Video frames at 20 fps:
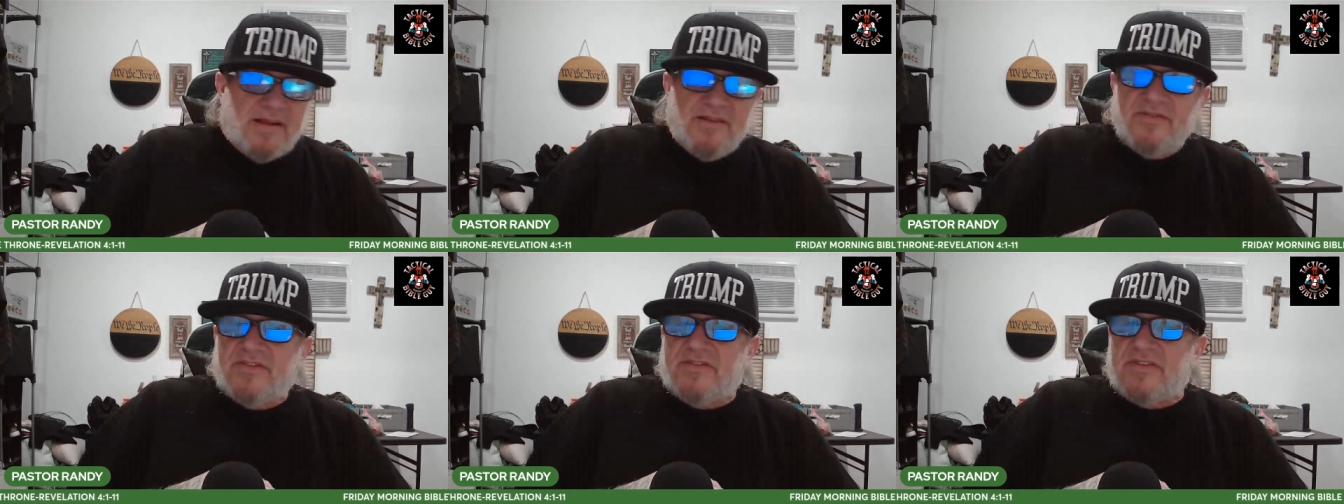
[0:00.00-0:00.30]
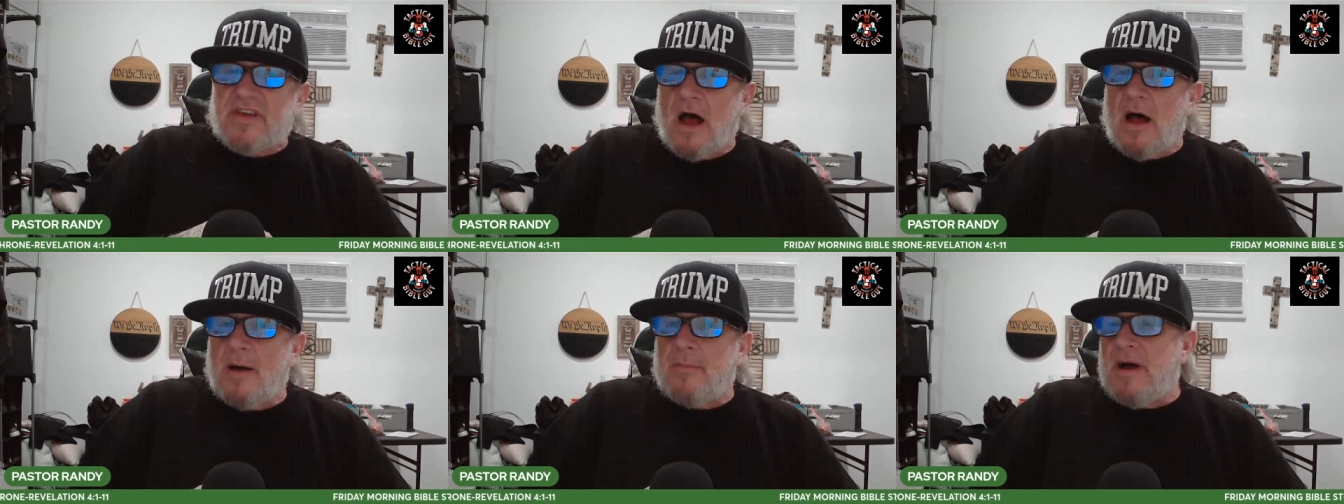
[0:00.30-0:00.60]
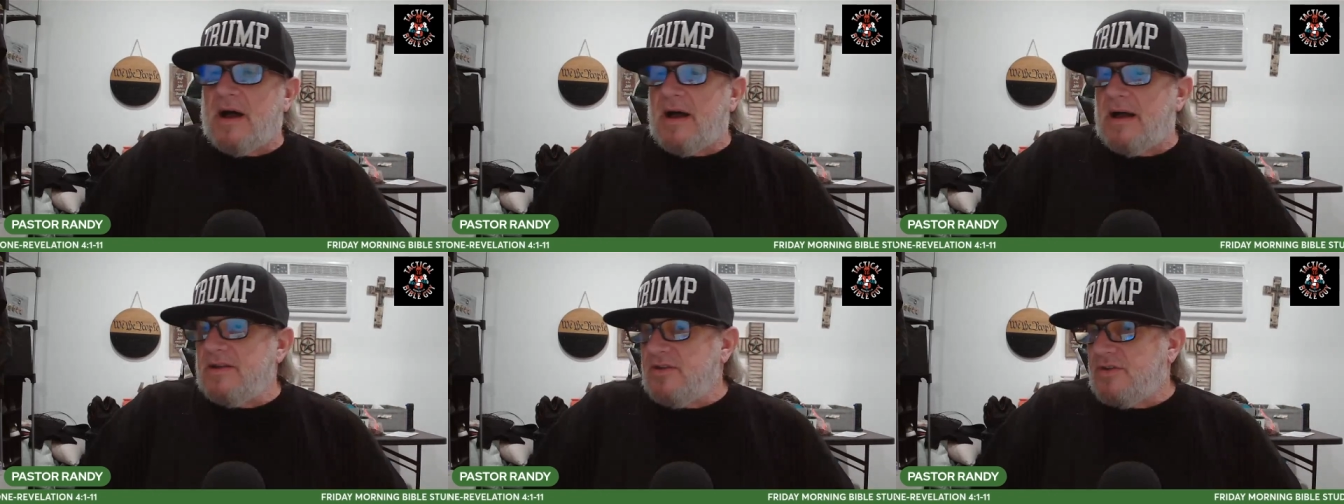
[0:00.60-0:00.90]
Some
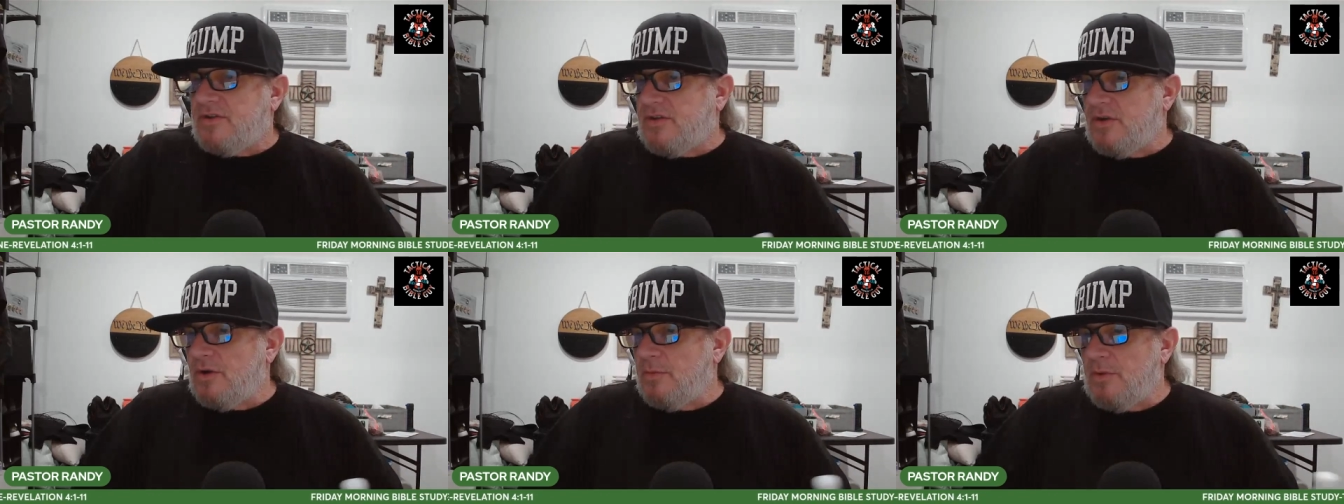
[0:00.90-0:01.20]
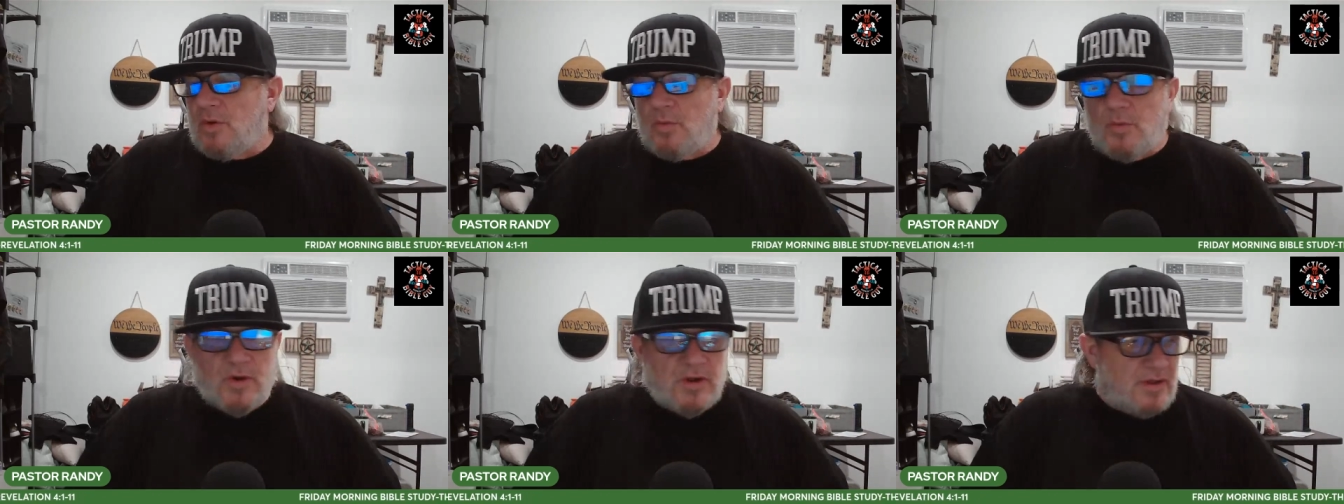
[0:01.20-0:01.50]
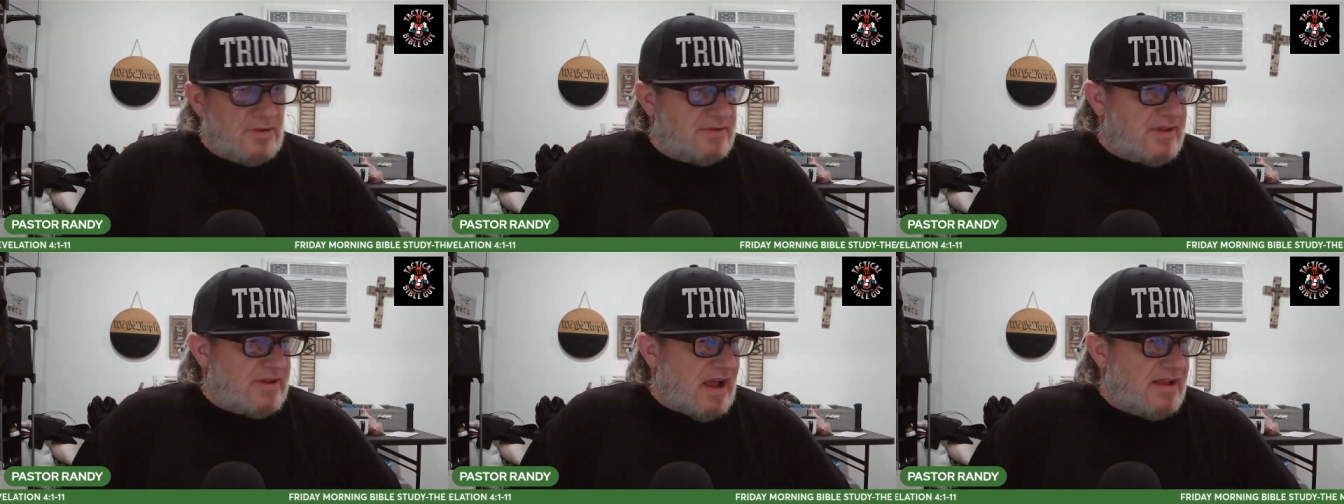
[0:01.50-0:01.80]
human
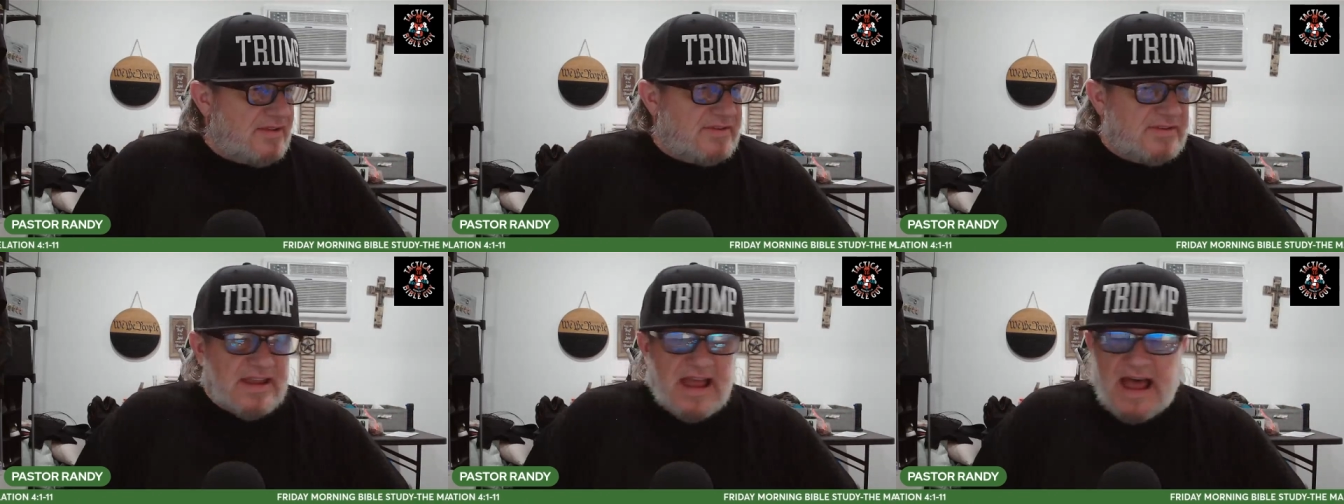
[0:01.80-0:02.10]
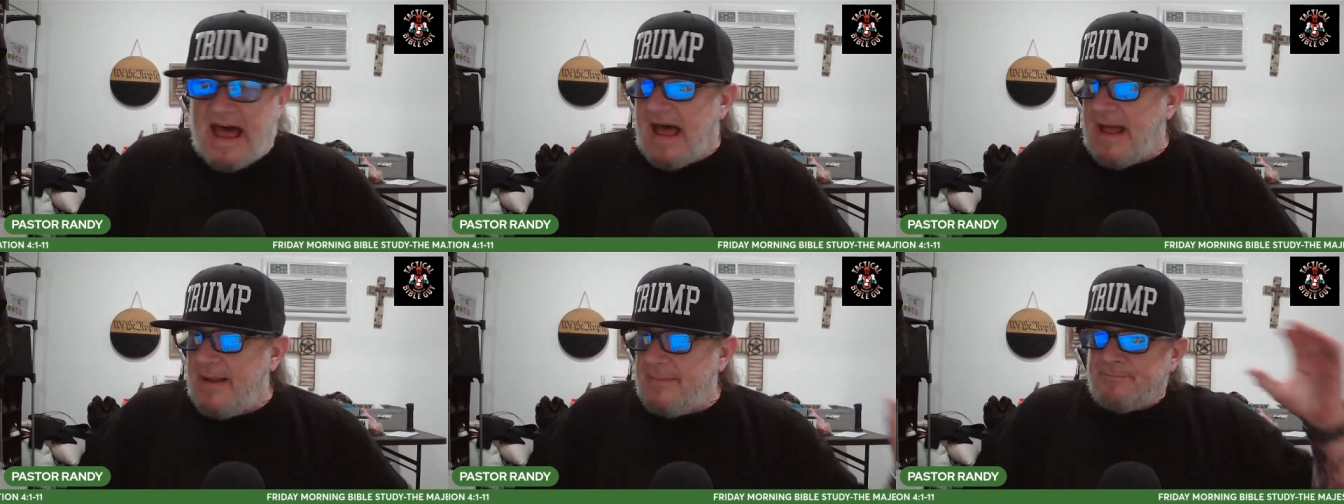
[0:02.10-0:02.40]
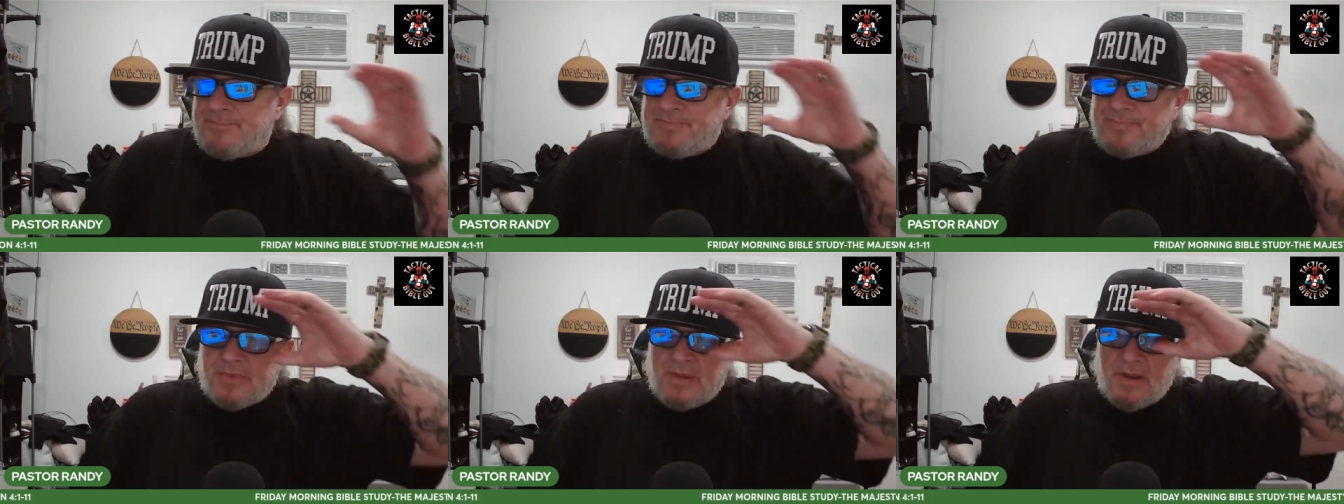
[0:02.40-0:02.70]
will does that,
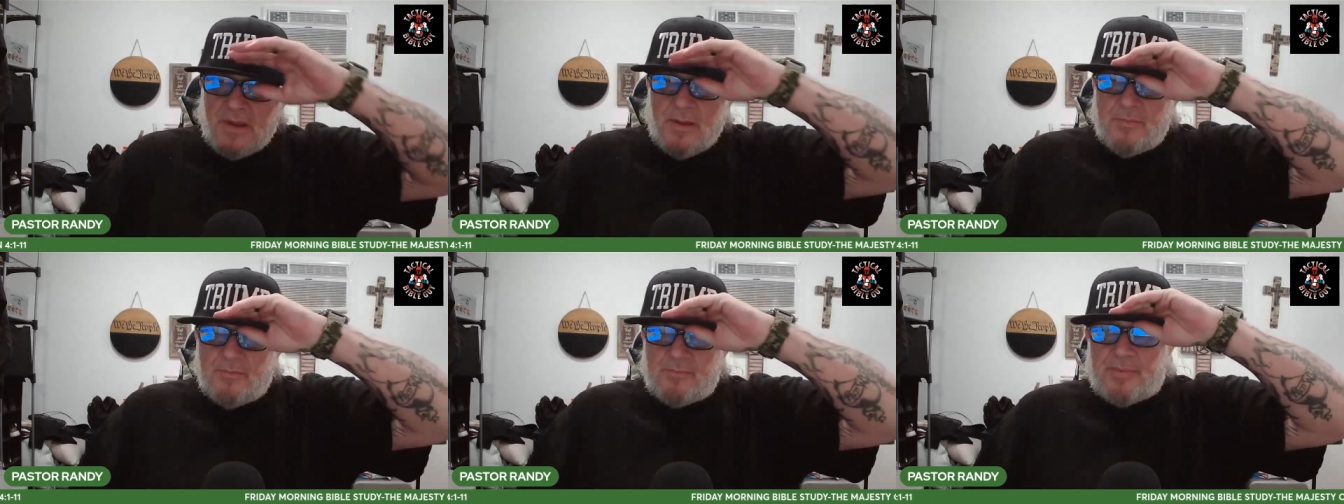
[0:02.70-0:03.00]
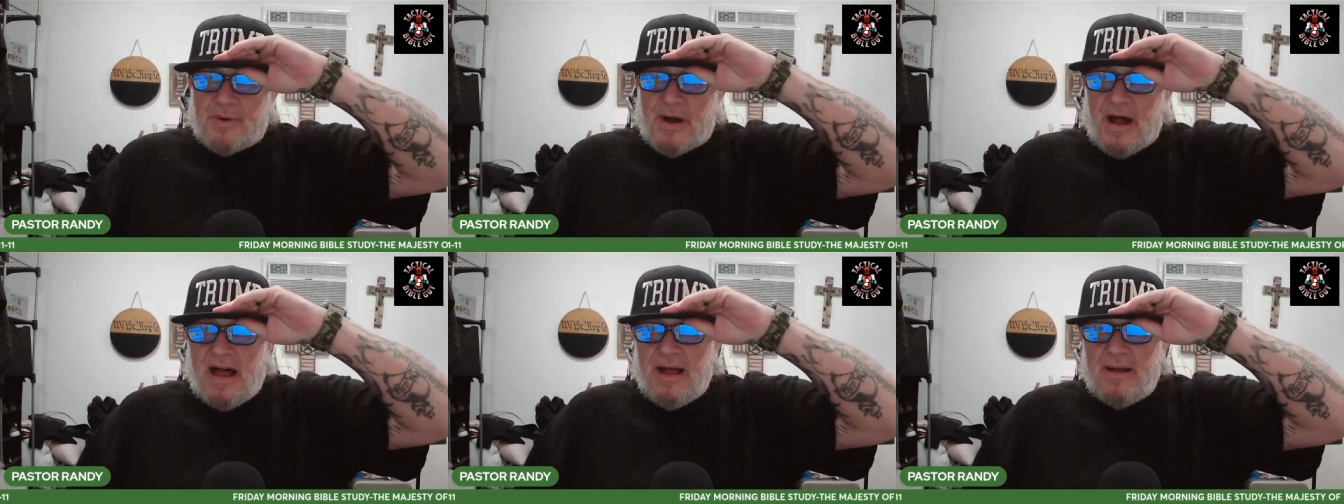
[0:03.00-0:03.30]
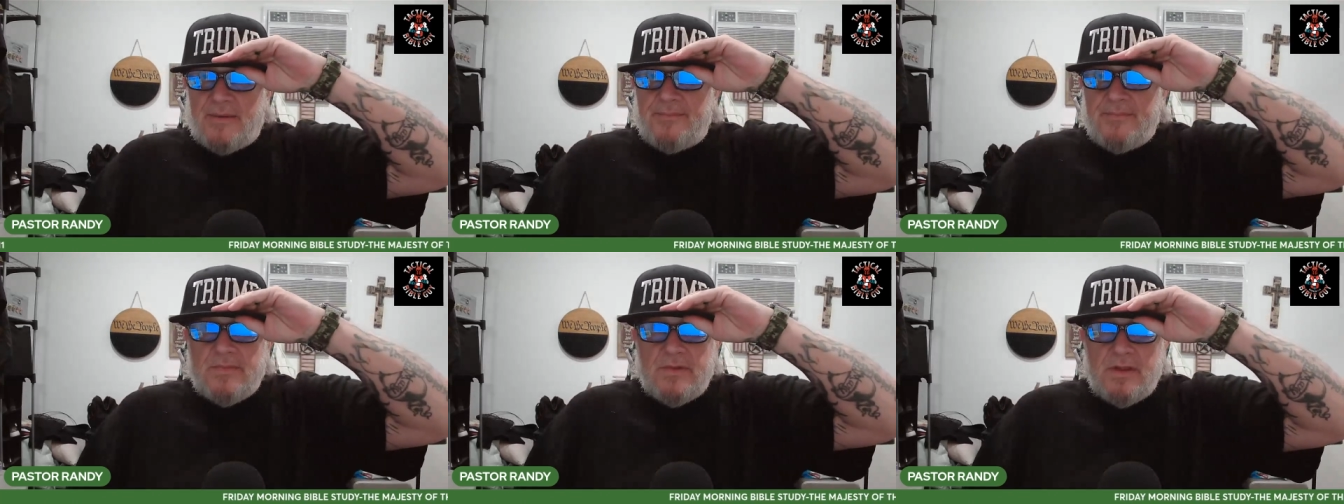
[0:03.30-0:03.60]

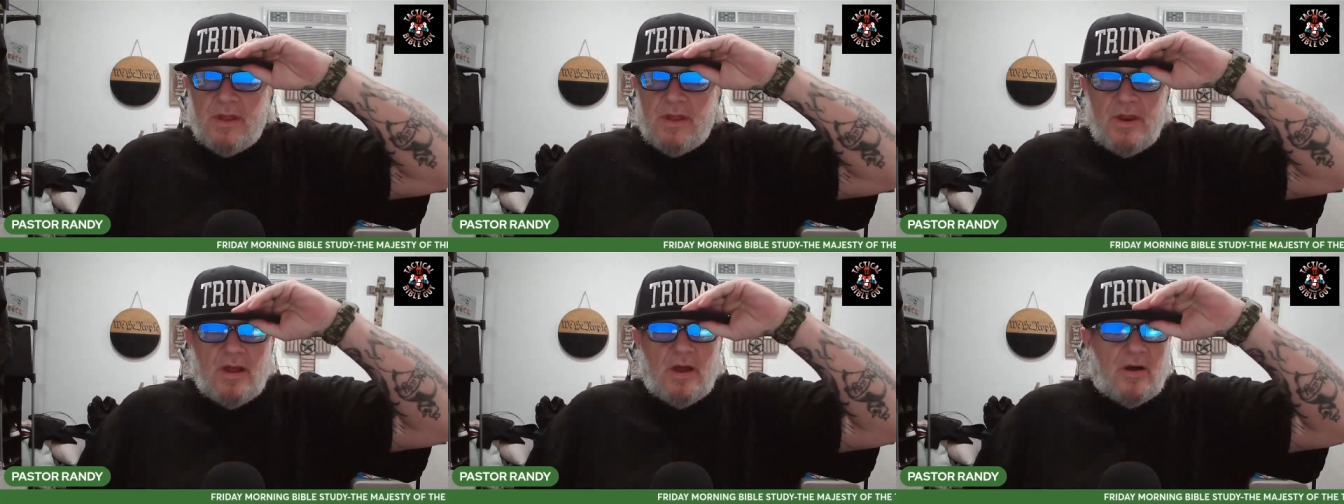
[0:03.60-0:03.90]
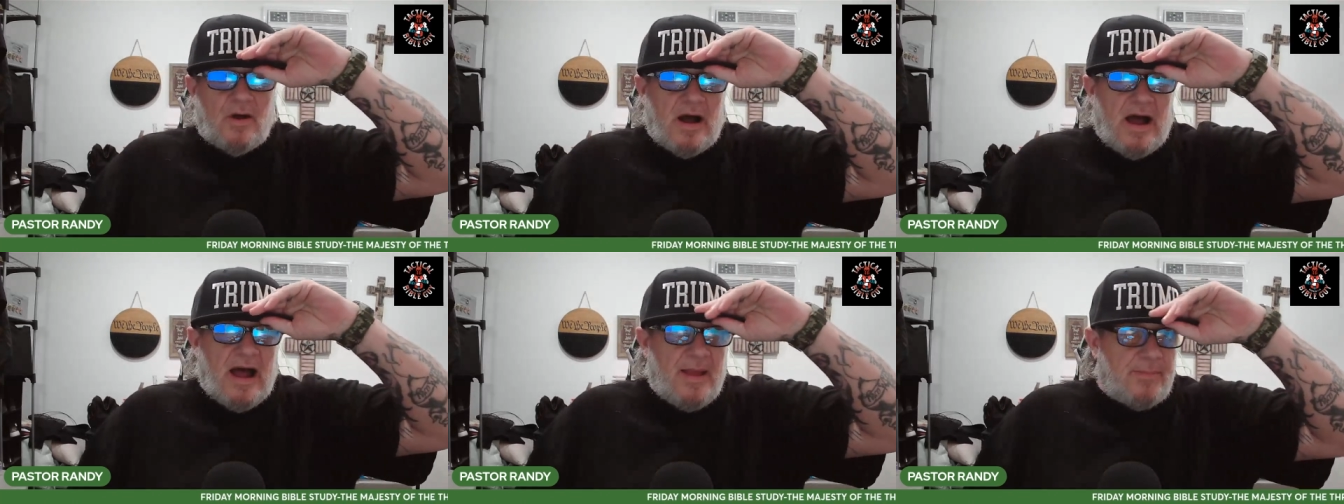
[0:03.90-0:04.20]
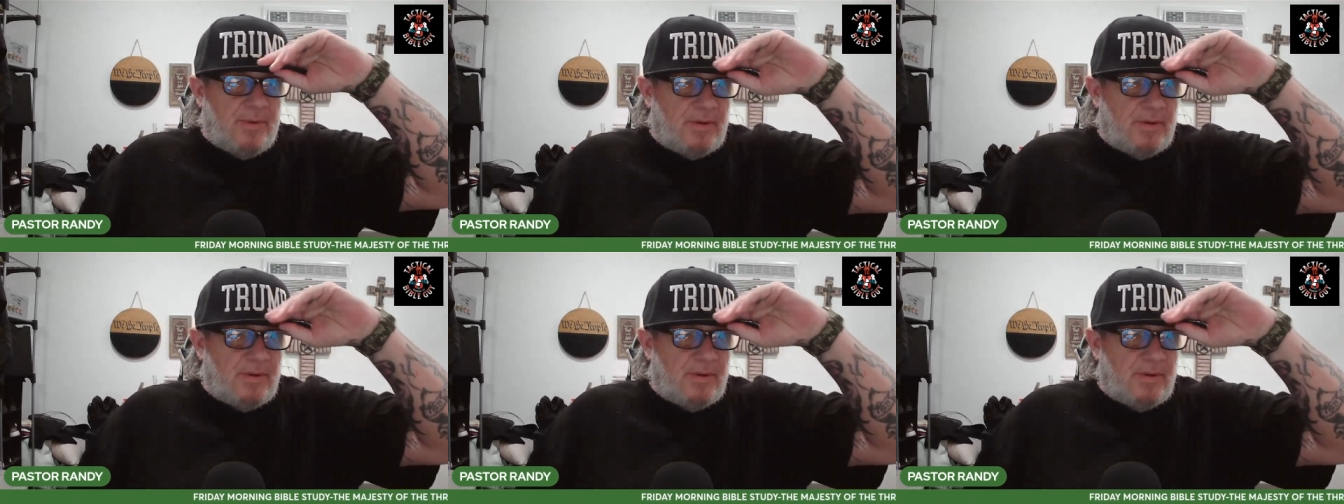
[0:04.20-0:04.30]
but you know, I